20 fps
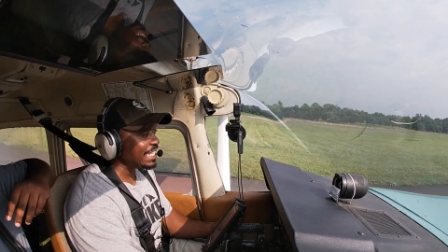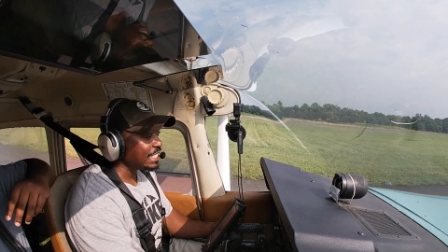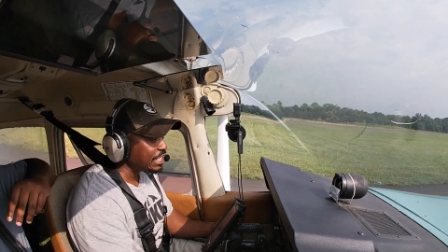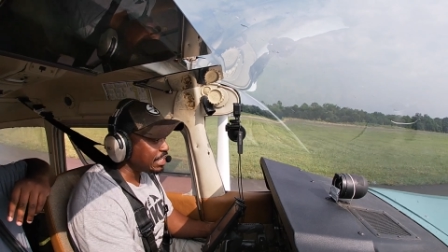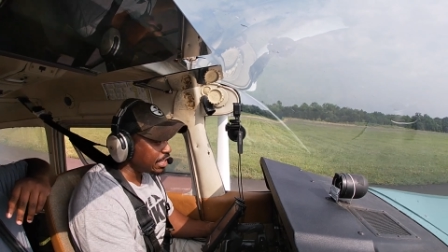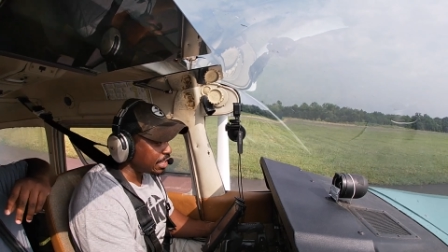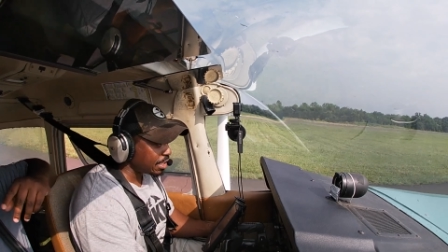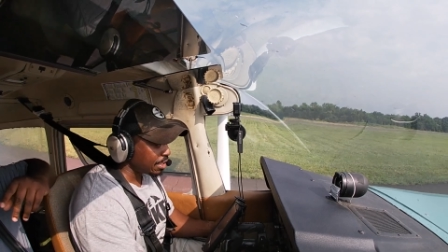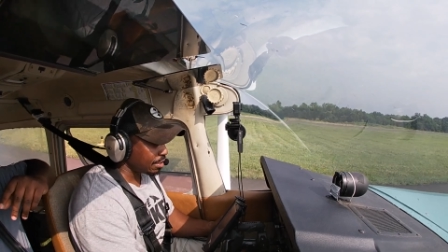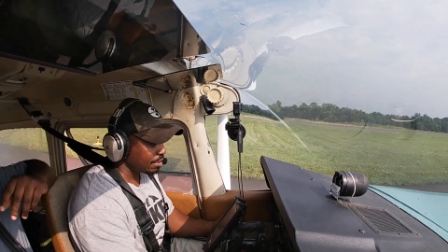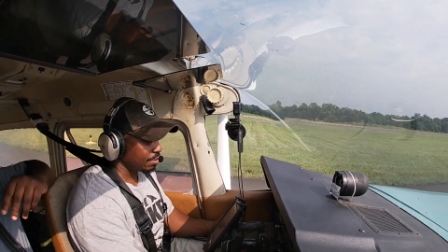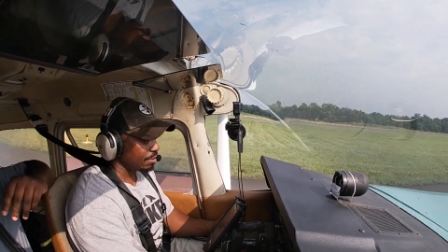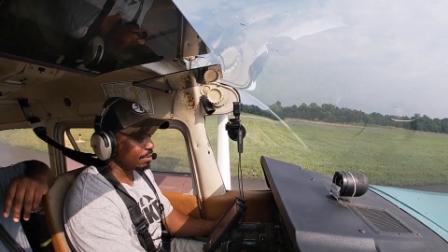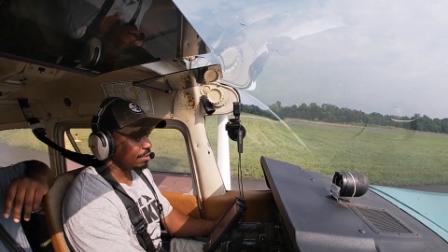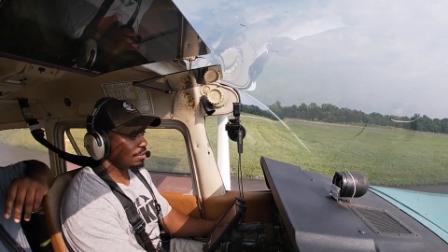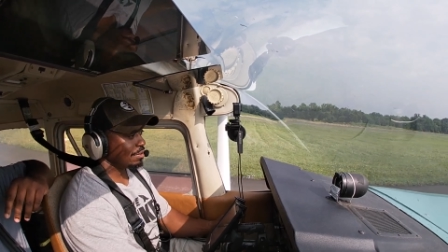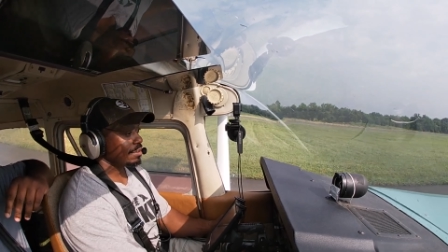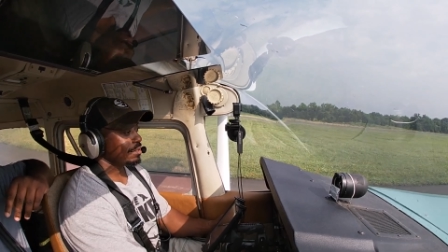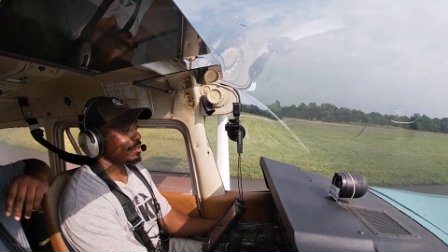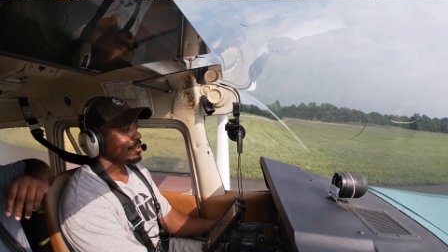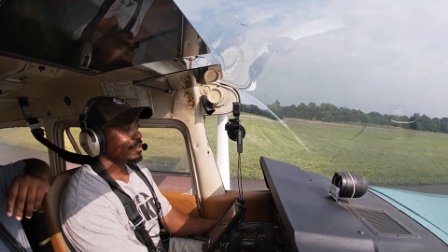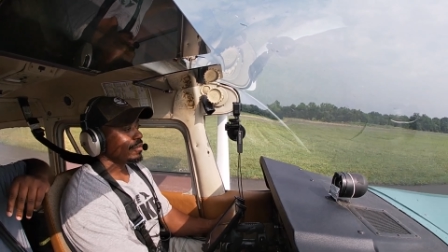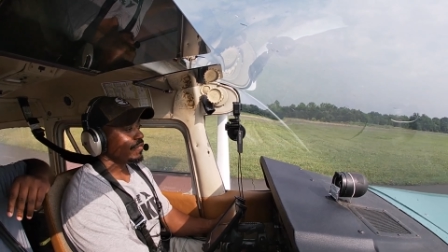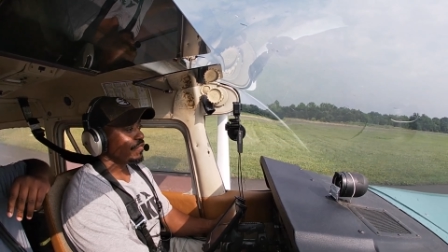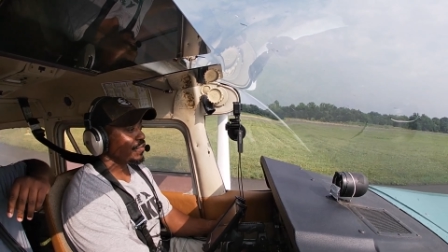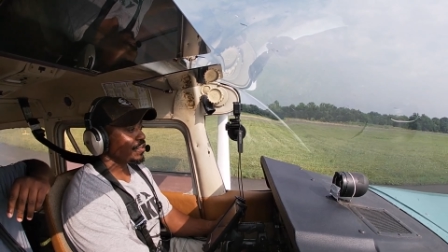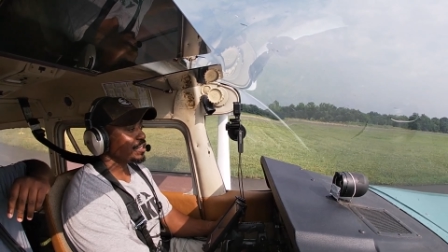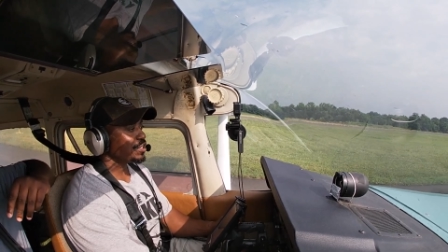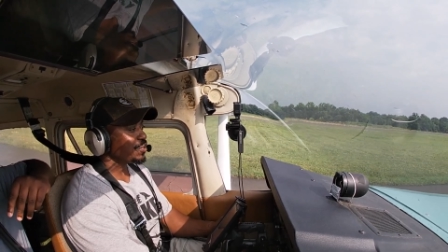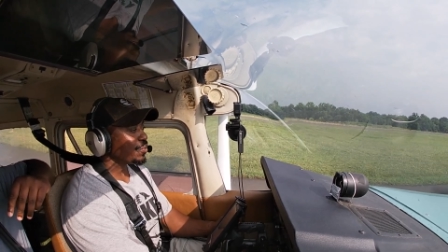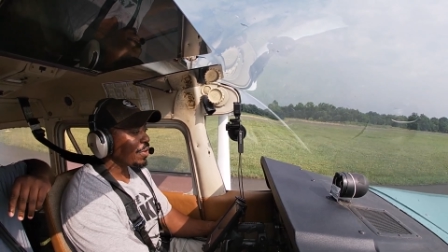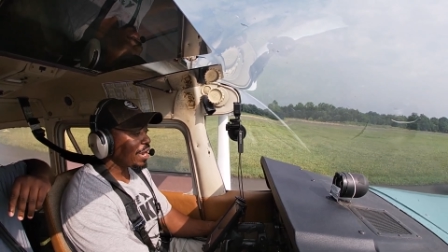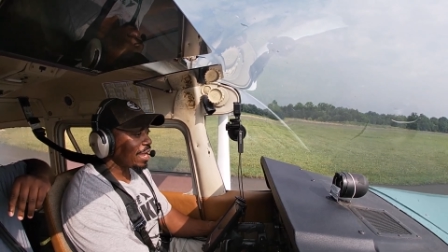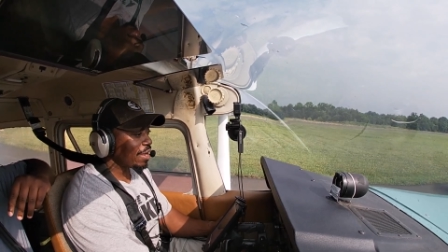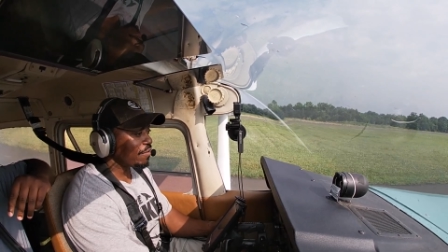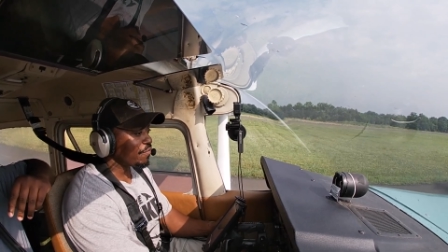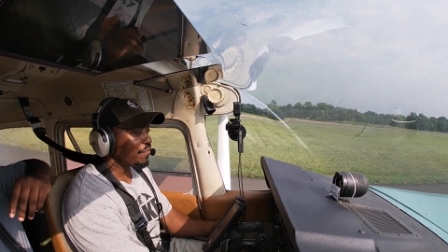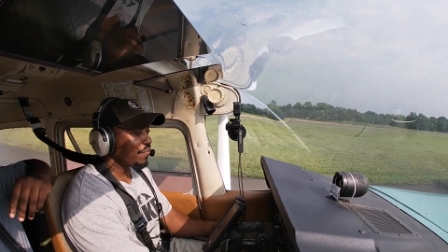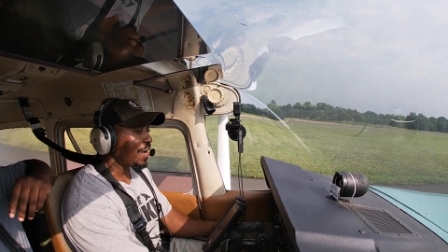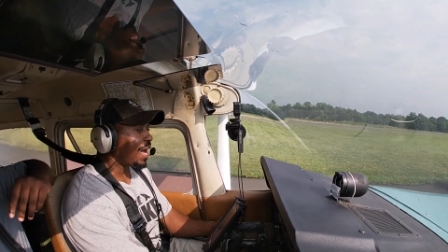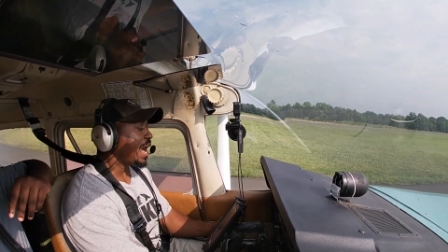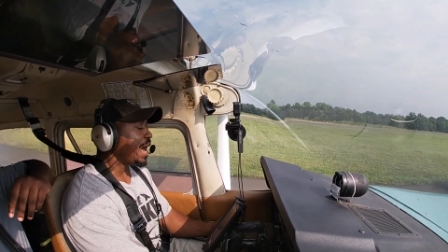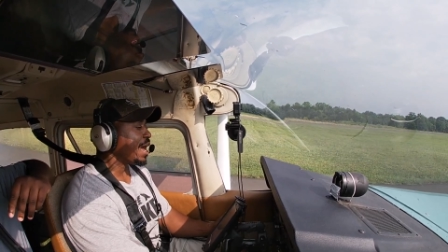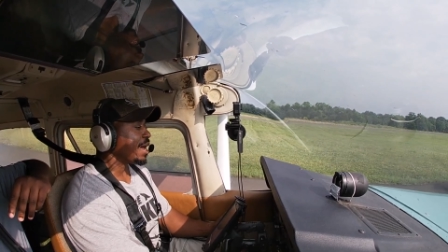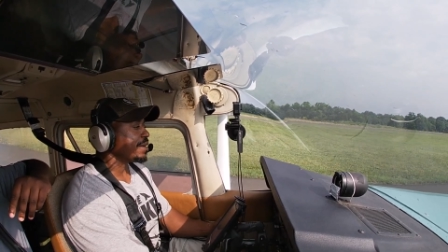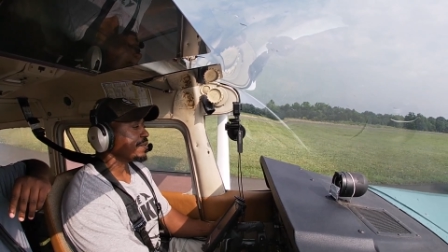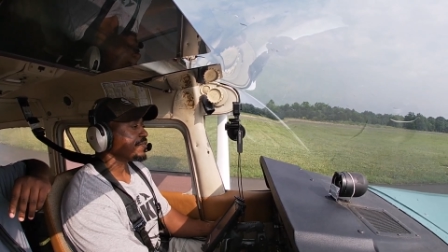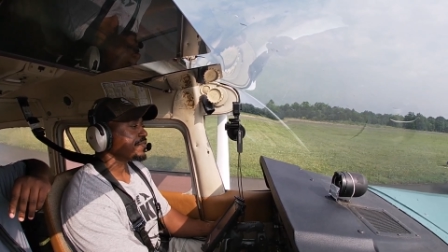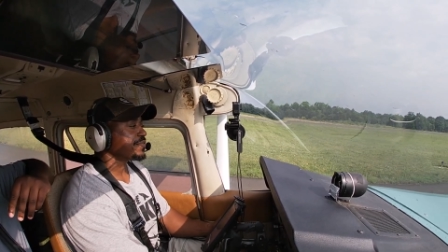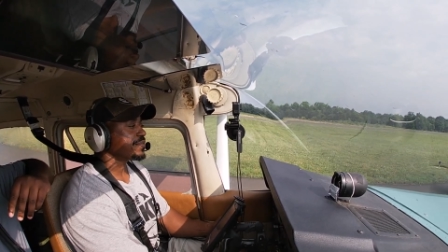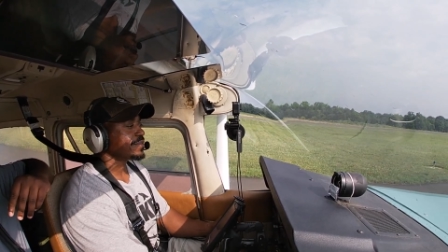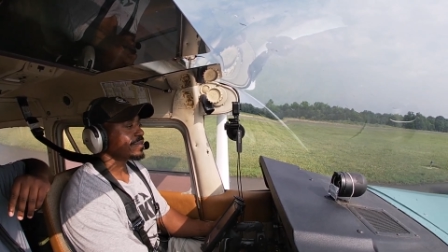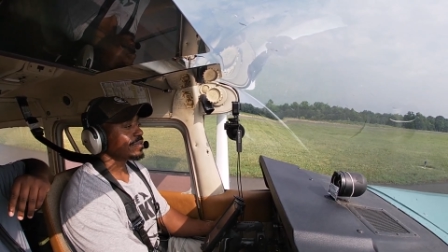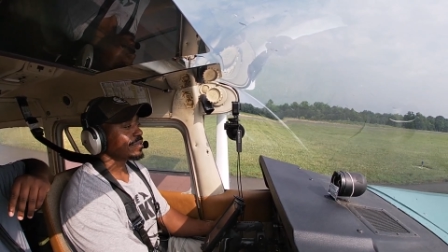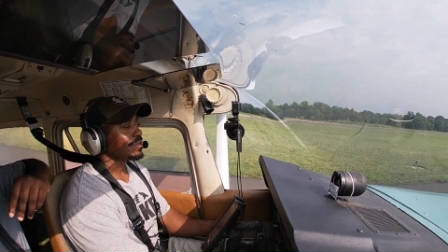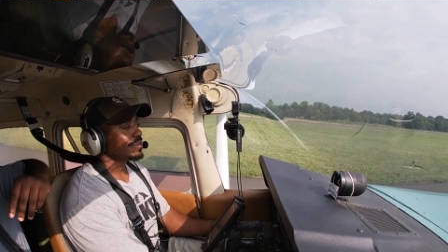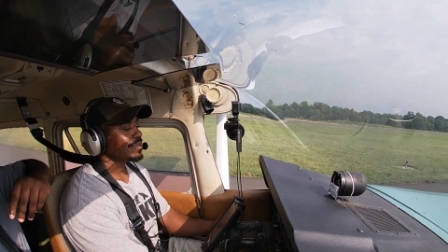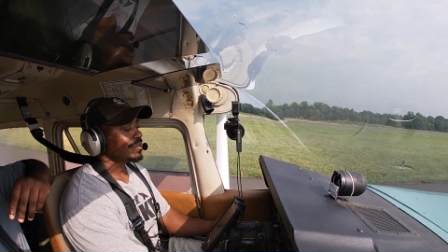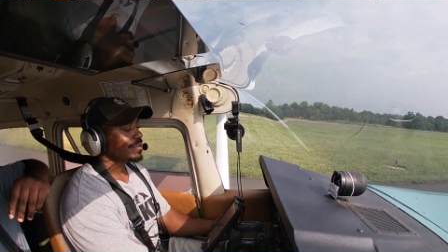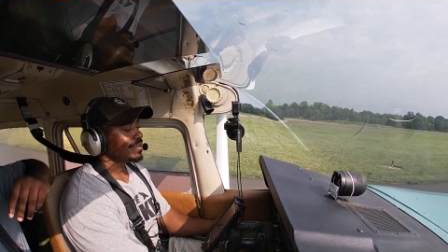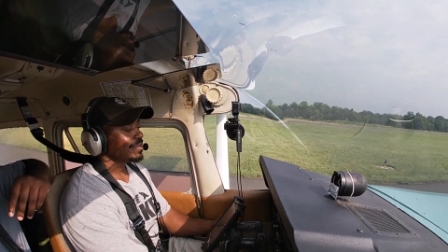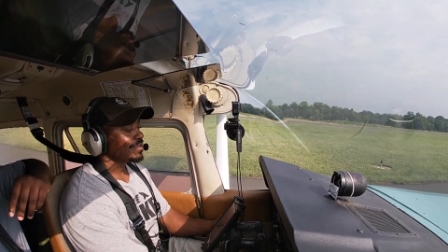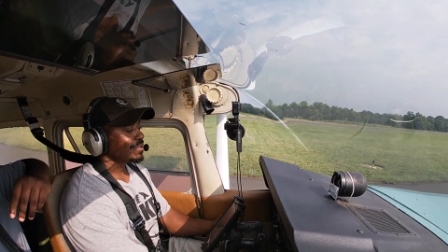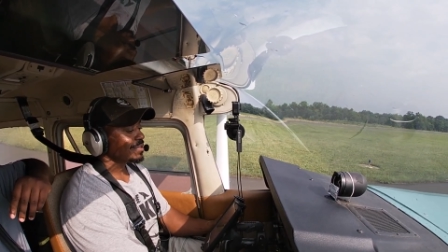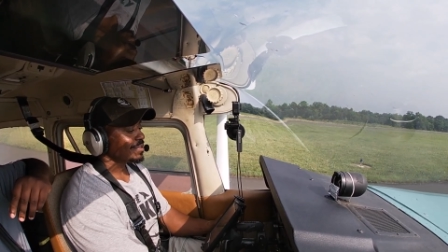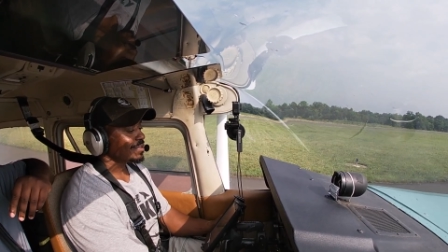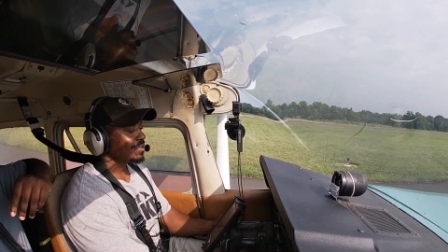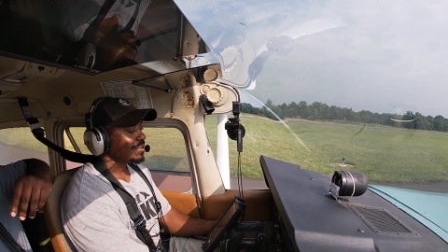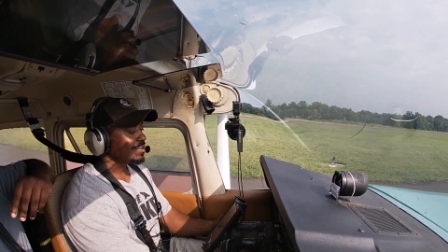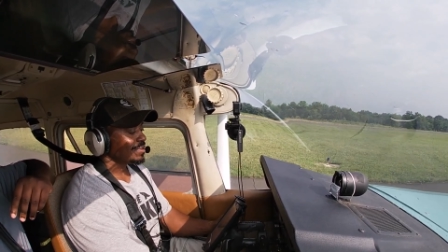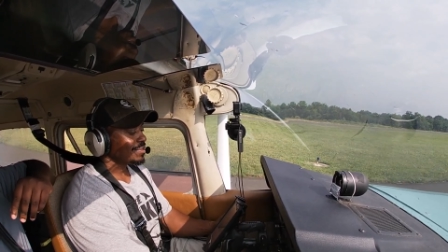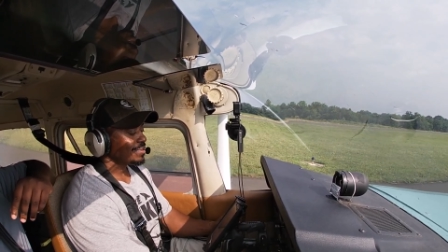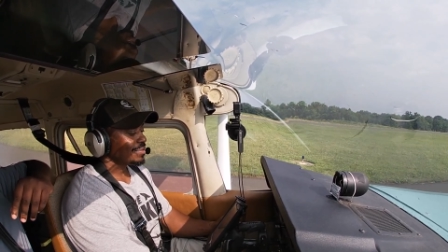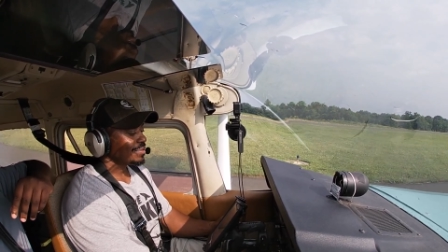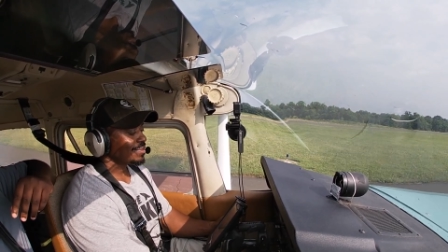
One, I want to inform you about the things that are required and be